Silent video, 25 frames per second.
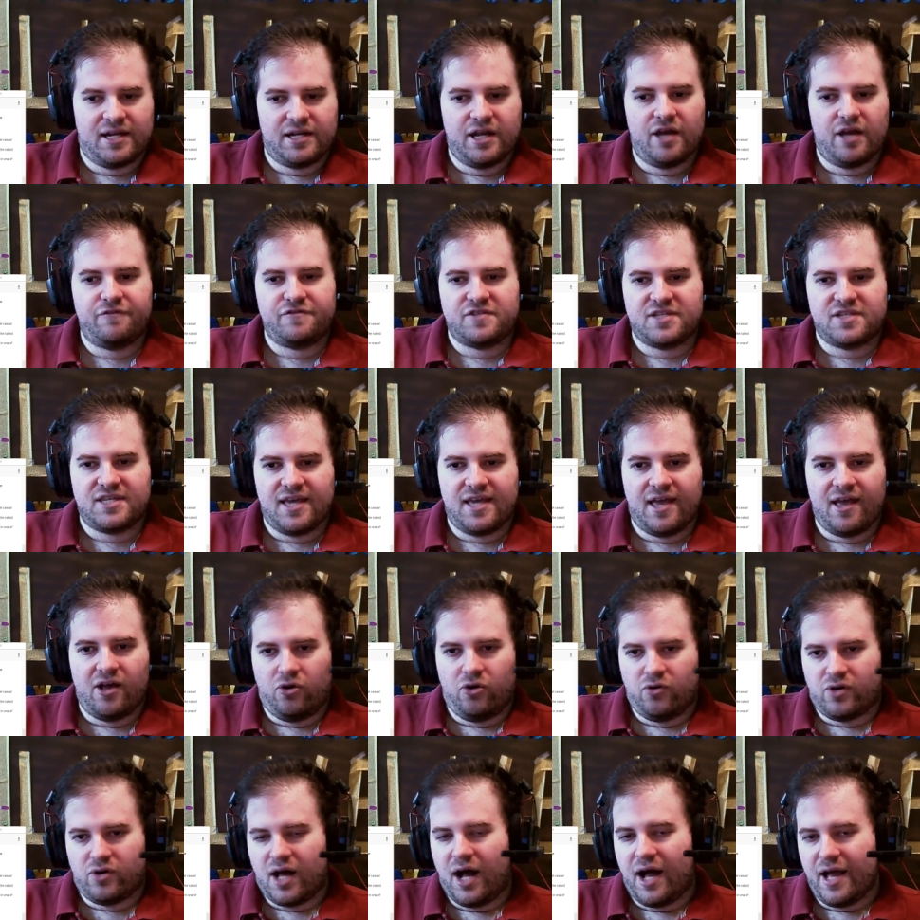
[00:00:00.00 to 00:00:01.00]
and F T
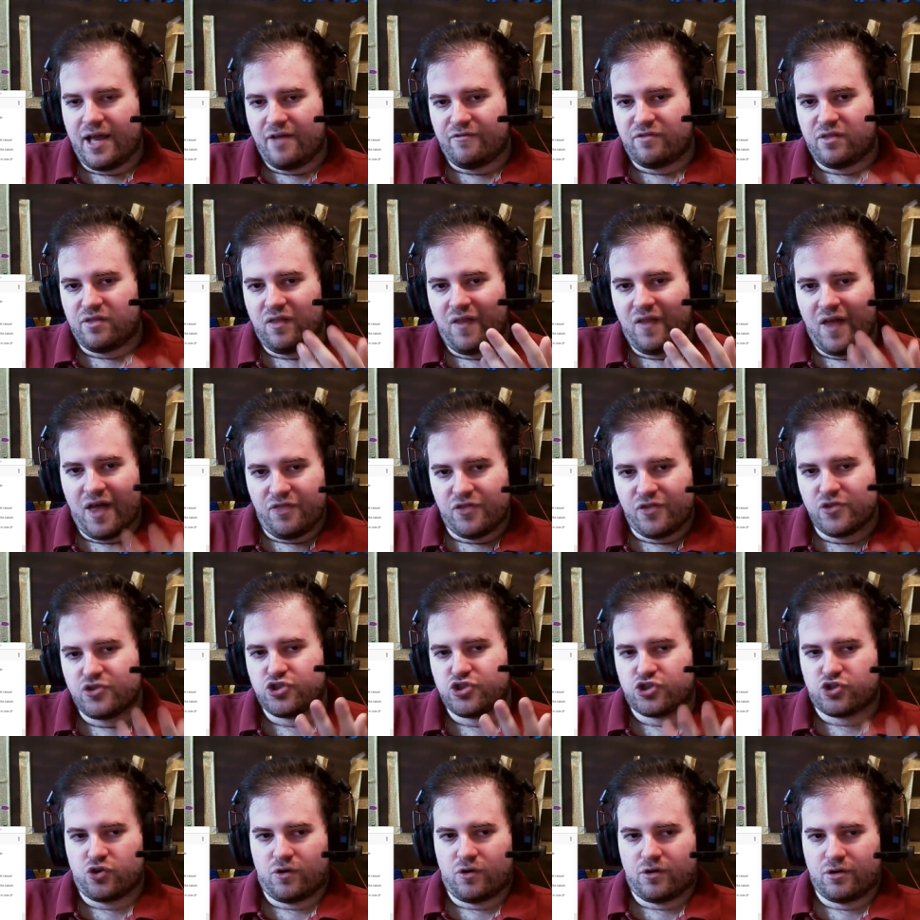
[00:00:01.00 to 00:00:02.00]
L kind of led the
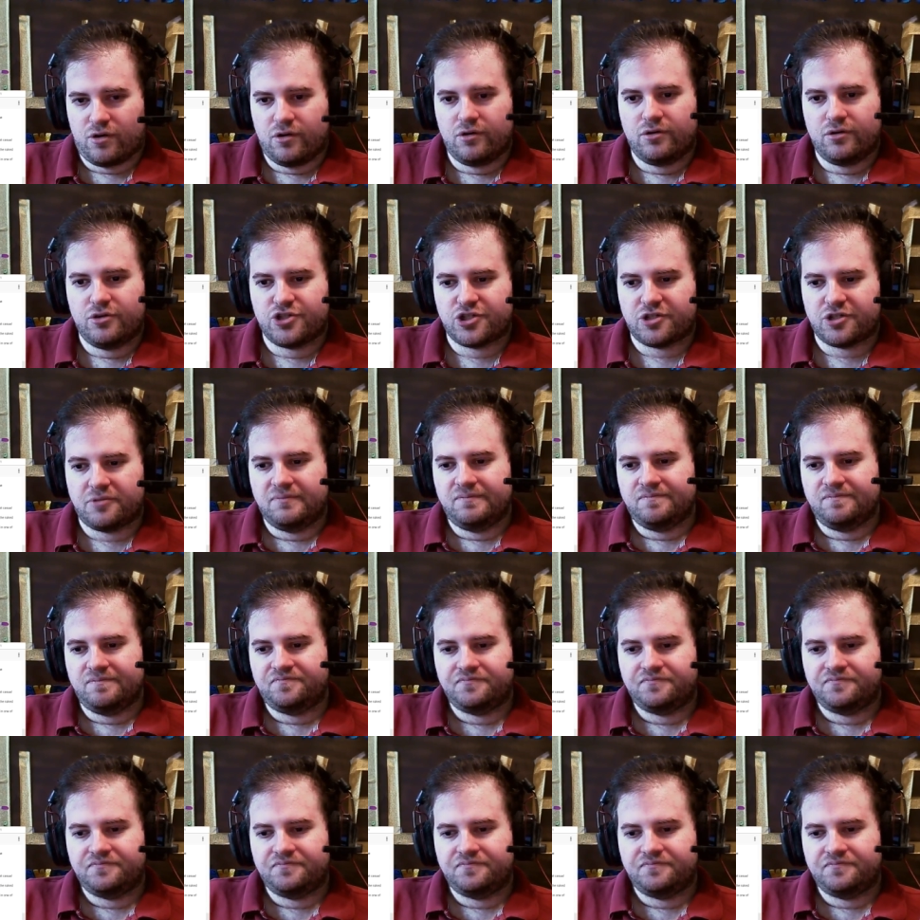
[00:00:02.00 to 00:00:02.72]
charge,